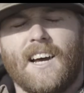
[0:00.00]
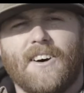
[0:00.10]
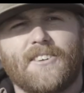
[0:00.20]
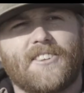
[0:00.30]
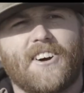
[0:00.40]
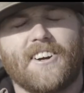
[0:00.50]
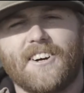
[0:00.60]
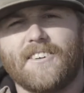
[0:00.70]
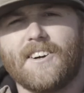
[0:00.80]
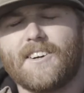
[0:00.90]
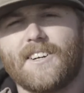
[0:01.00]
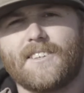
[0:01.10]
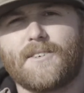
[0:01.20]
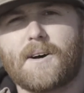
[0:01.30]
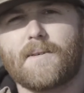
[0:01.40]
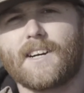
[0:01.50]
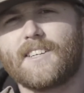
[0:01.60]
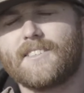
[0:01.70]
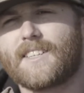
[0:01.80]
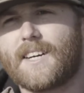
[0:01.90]
We'll start over. Why am I
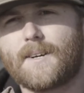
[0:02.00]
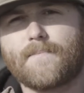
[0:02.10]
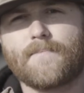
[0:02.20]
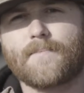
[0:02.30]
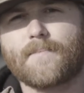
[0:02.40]
goose cutting?